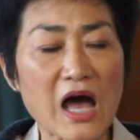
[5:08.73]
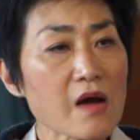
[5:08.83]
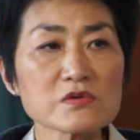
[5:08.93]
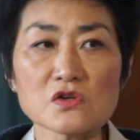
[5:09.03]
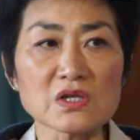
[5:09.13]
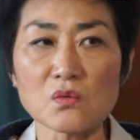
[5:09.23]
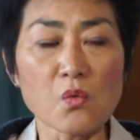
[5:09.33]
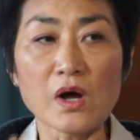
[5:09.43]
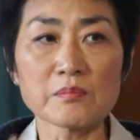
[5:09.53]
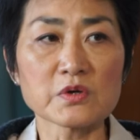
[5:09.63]
I was only
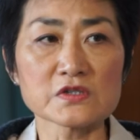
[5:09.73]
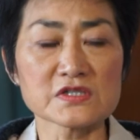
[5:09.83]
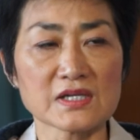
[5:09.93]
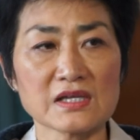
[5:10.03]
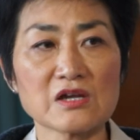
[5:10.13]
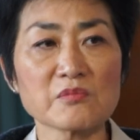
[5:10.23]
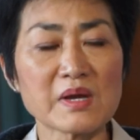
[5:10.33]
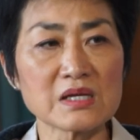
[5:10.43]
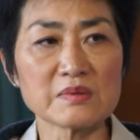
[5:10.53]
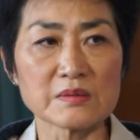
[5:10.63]
one person, and there were
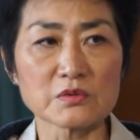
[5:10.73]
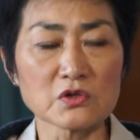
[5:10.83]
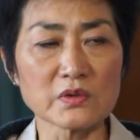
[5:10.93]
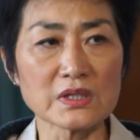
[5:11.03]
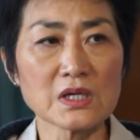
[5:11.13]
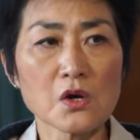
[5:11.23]
many people who had